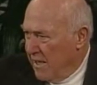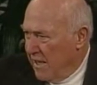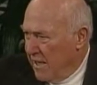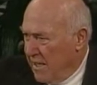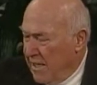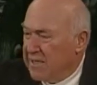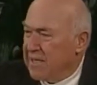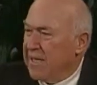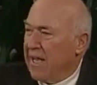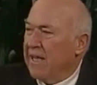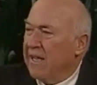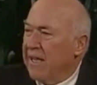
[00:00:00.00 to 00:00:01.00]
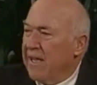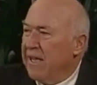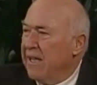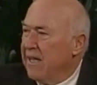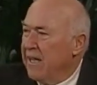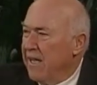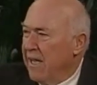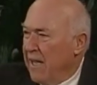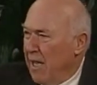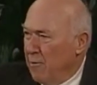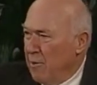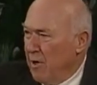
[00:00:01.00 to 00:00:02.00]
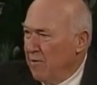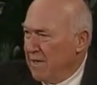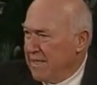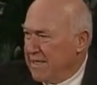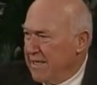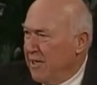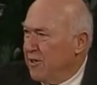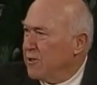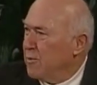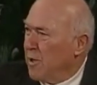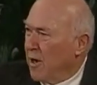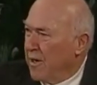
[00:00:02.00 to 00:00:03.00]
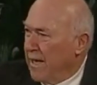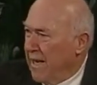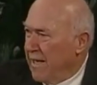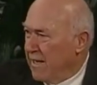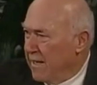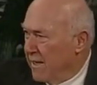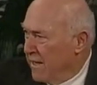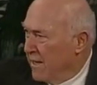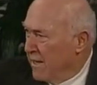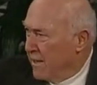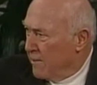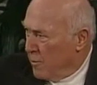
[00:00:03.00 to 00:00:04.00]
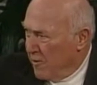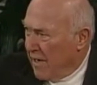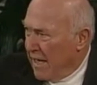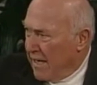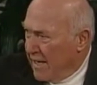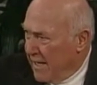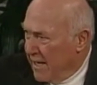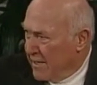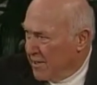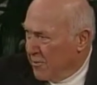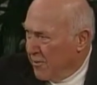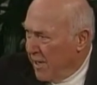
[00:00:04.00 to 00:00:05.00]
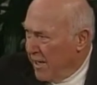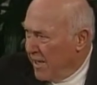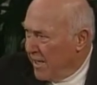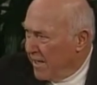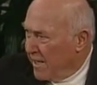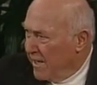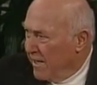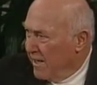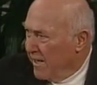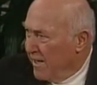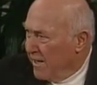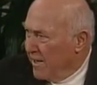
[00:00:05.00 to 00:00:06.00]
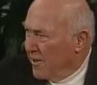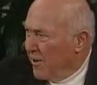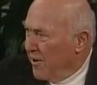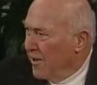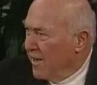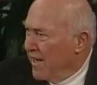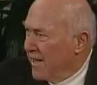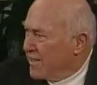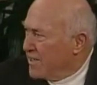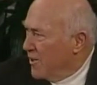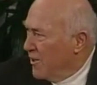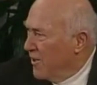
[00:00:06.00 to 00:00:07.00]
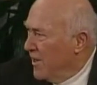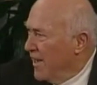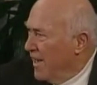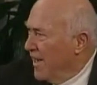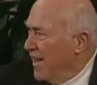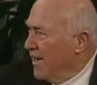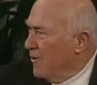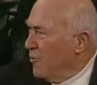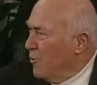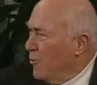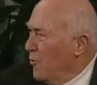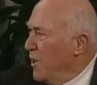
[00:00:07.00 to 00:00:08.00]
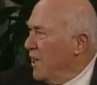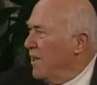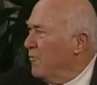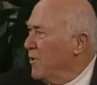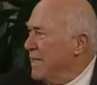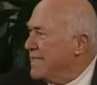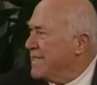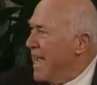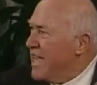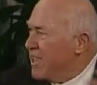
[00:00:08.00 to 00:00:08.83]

And incidentally, I'll be over to see you tomorrow night, providing it isn't raining, you know. And so uh, we, we say